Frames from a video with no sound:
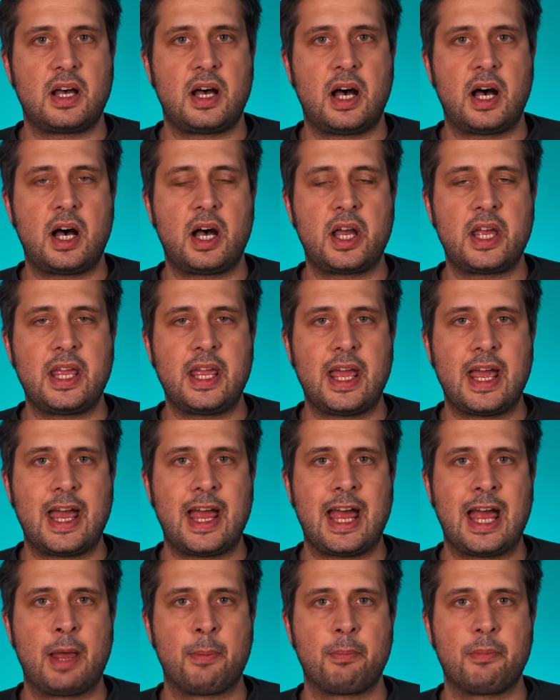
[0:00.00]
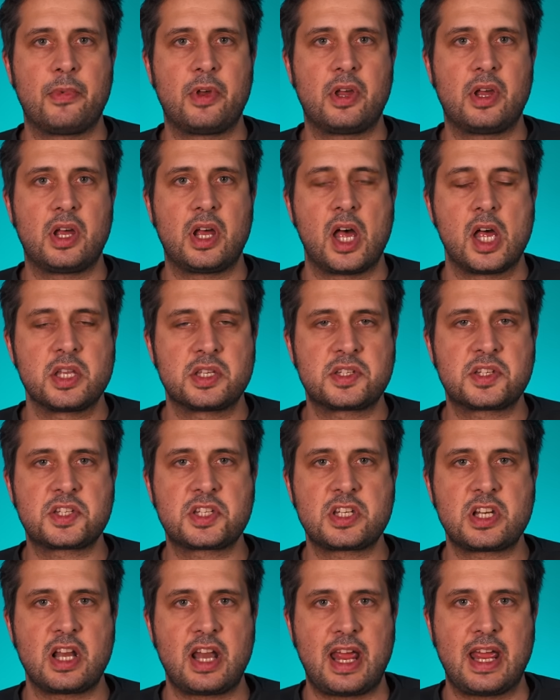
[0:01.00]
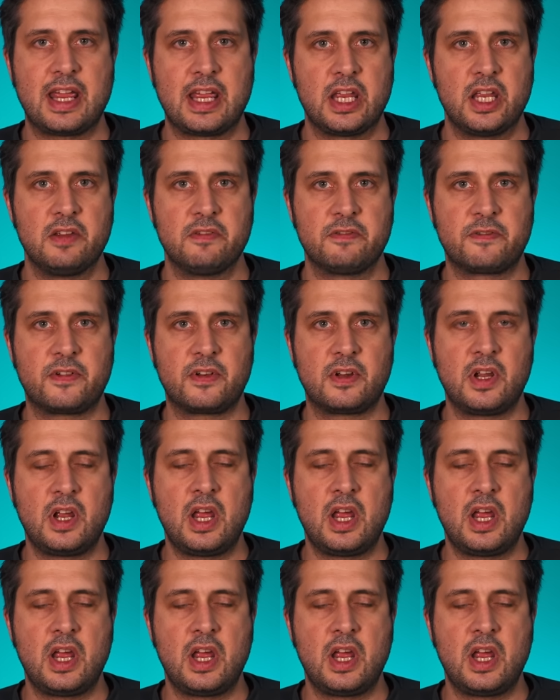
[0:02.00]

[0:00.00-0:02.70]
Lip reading: I am a slave.